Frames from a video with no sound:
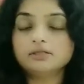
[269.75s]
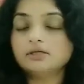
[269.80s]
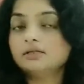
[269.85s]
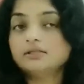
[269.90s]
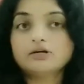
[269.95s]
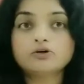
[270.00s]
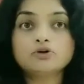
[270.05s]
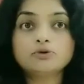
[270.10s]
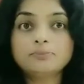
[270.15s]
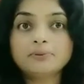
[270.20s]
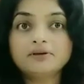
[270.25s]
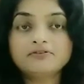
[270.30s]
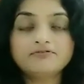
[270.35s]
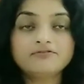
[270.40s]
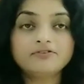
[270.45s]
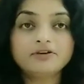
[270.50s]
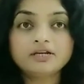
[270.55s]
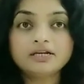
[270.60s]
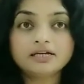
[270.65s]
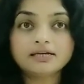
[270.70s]
they could be
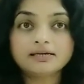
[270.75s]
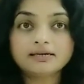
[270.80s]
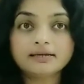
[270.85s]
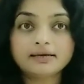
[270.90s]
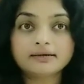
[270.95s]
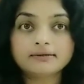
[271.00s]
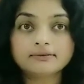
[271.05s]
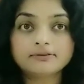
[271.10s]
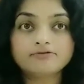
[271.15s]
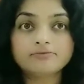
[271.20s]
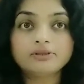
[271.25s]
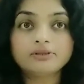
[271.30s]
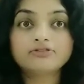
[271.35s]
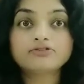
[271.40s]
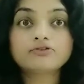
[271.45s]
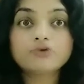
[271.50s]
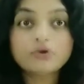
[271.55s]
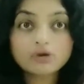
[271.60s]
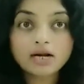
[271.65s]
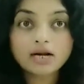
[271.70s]
feeling like they've been
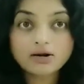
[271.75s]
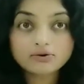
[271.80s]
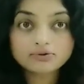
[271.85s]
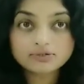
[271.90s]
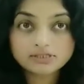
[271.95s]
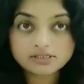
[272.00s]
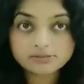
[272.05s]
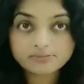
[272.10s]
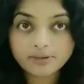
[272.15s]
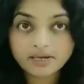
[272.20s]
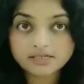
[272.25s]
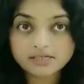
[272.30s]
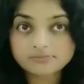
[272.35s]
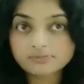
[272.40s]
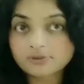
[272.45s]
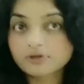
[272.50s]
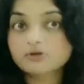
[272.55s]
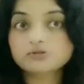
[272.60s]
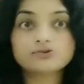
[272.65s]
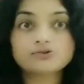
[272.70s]
thrown out in space
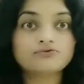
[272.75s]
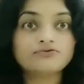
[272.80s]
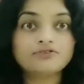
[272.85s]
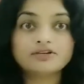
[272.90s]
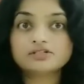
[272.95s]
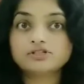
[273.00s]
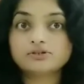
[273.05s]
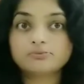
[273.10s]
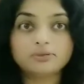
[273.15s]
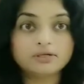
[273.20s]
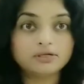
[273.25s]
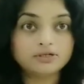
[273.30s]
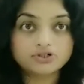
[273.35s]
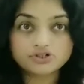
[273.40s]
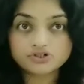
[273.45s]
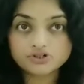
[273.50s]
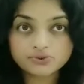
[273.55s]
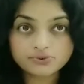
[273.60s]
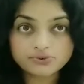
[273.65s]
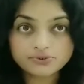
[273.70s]
because of vestibular
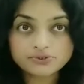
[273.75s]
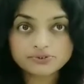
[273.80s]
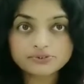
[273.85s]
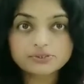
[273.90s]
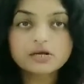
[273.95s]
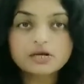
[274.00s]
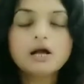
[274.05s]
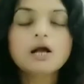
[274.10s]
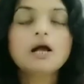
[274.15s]
issues.